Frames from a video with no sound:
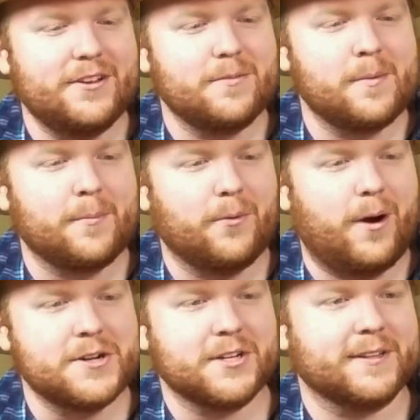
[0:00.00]
When do you remember
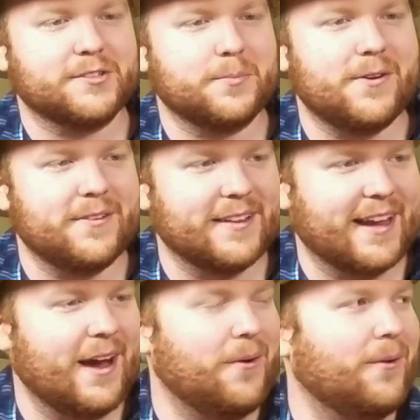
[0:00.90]
watching this movie?
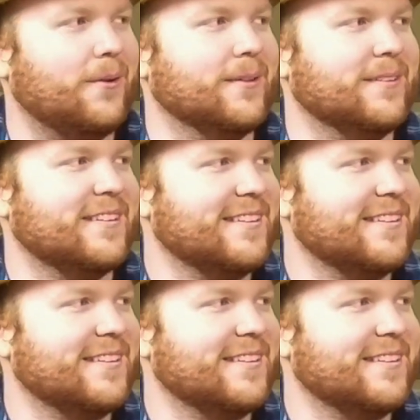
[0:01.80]
Like, how old?